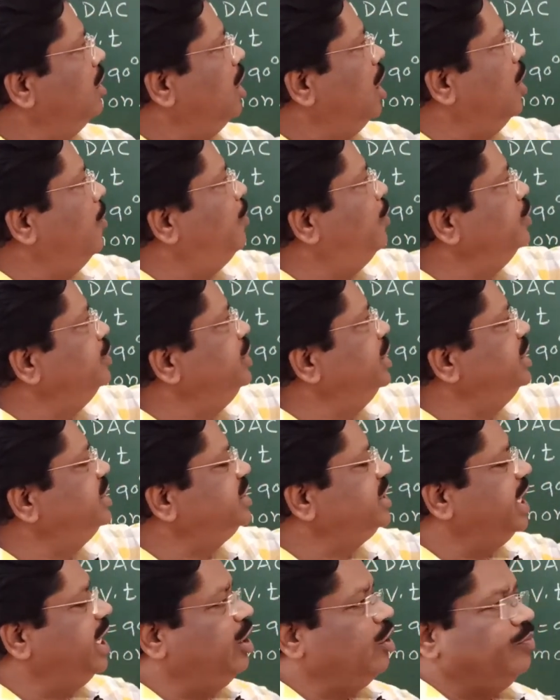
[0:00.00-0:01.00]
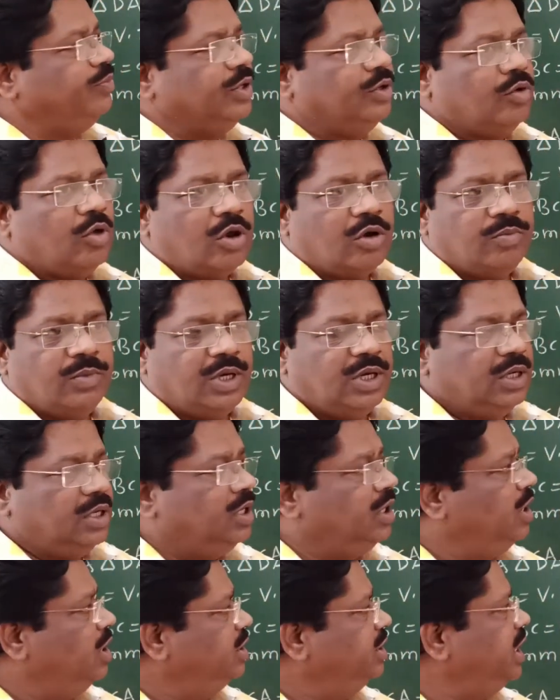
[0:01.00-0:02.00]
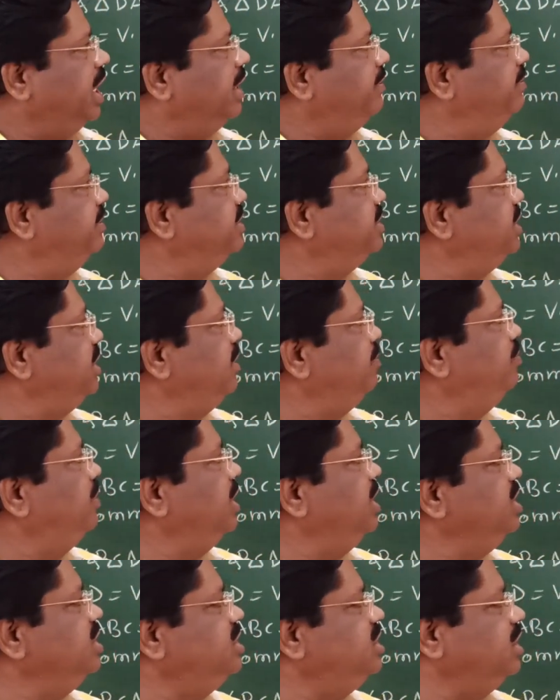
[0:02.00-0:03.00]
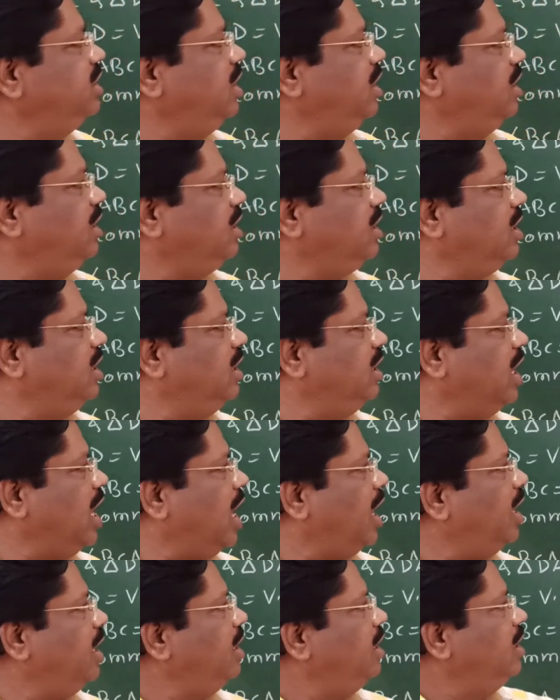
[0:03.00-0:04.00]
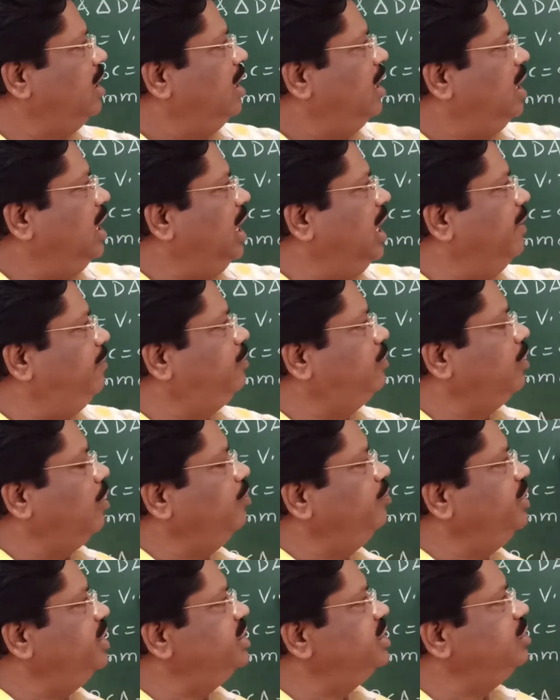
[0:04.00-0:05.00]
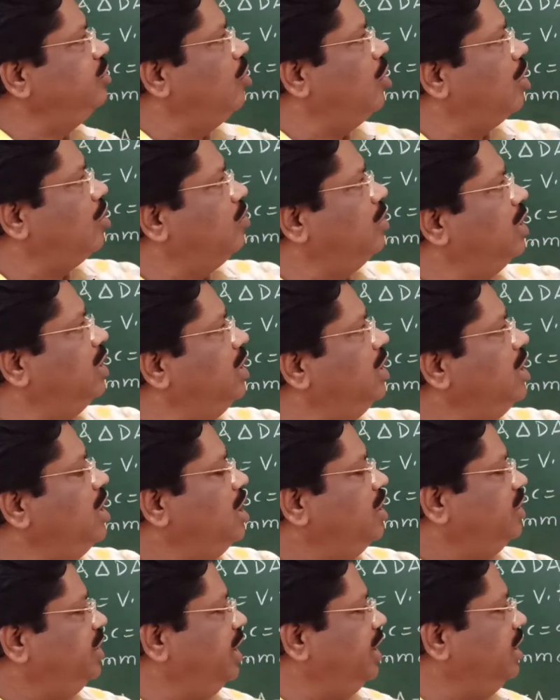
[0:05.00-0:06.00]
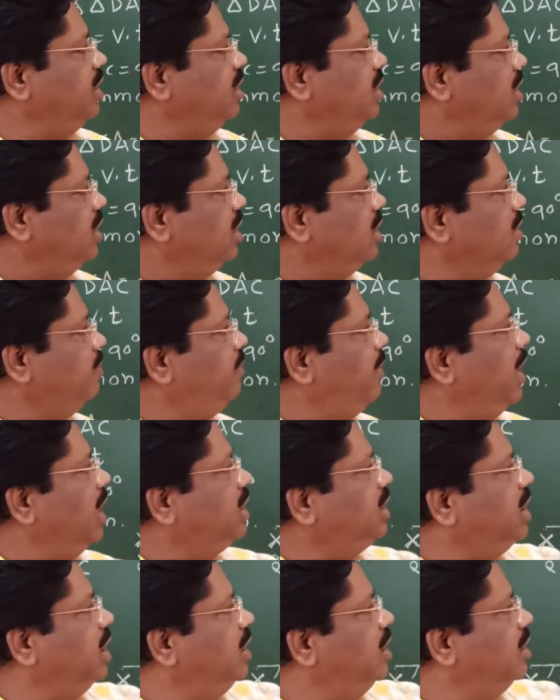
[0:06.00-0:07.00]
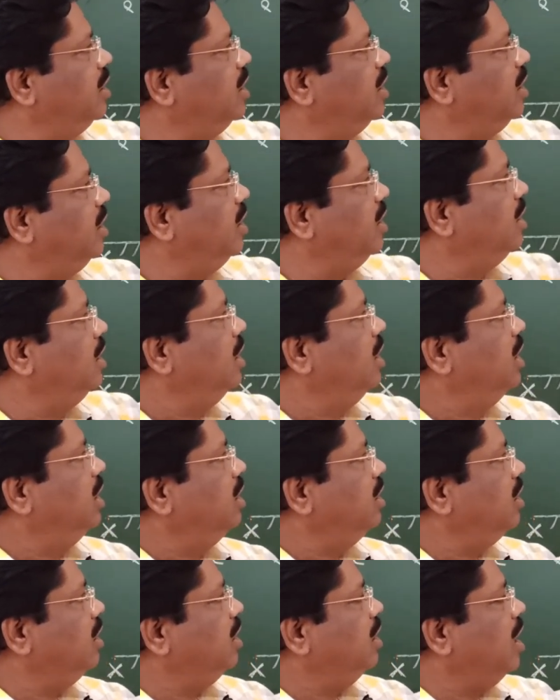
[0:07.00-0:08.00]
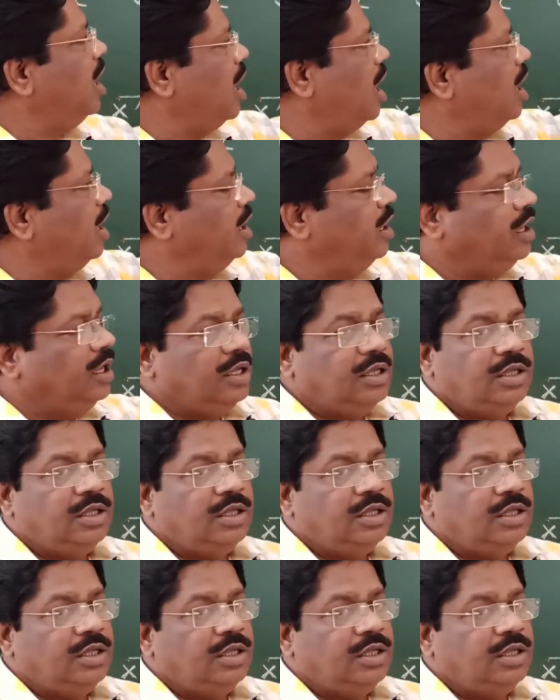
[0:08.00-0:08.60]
opposite side of the normal. That means if the incident ray lie left of this normal, then reflected ray lie